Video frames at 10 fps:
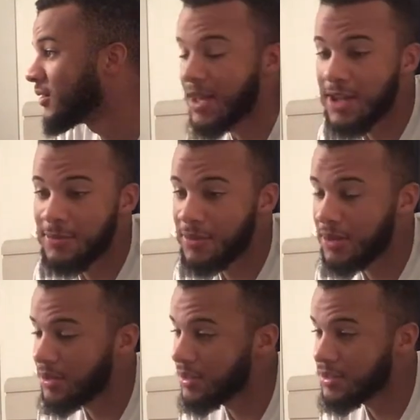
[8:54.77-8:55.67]
Hey
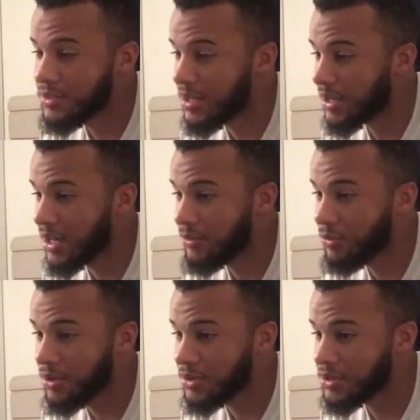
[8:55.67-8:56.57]
man, listen, I kind of
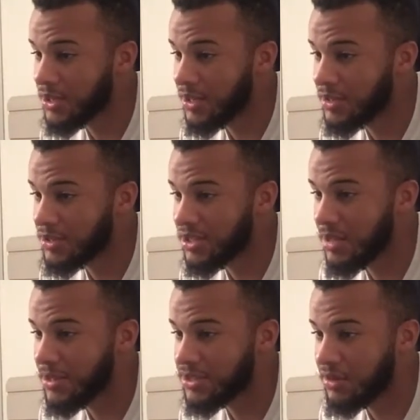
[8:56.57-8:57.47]
want to just
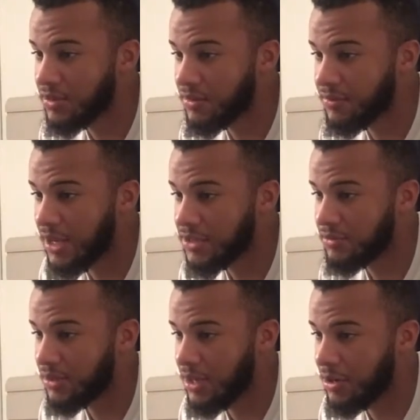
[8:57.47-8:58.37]
slap myself in the face
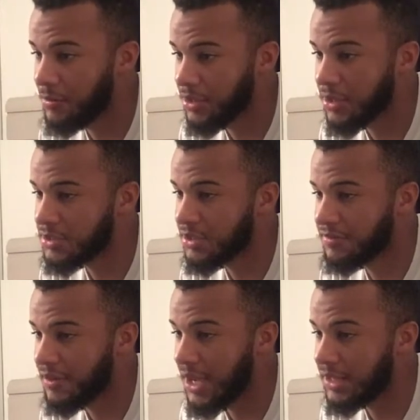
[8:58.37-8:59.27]
right now because of the
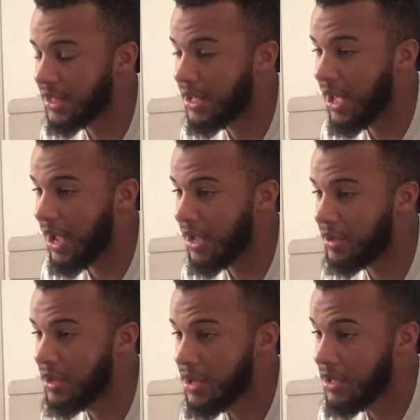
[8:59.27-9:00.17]
fact that
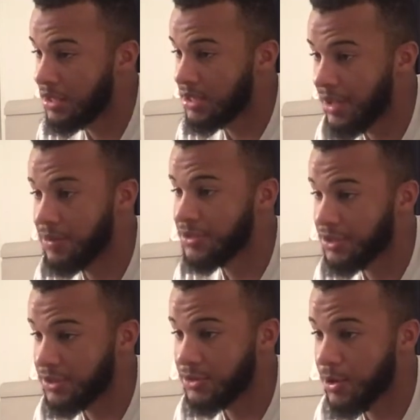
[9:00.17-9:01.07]
I never
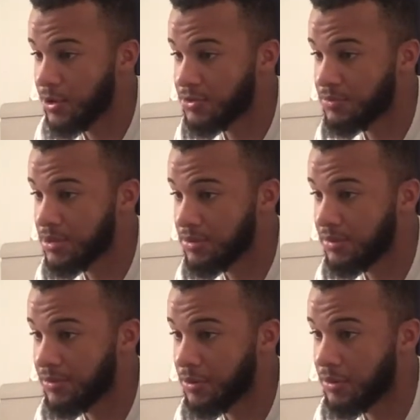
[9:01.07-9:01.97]
listened to this girl's music
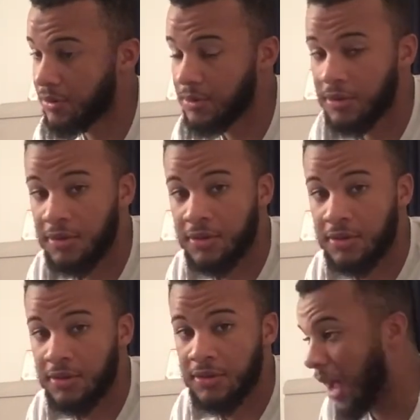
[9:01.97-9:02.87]
before.
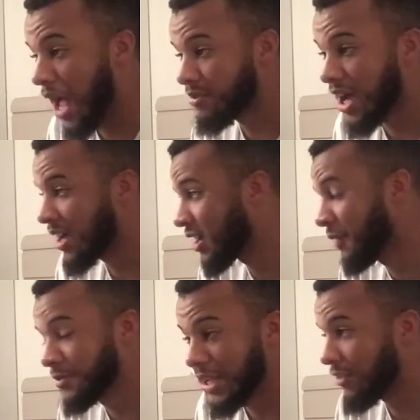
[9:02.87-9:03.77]
I'm kind of
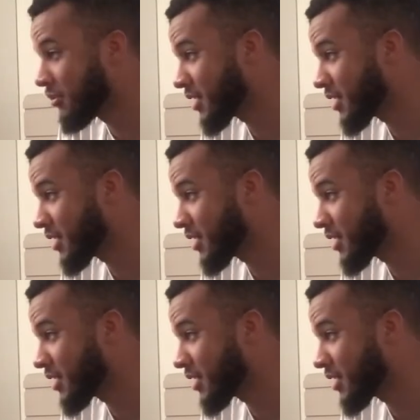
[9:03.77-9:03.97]
upset with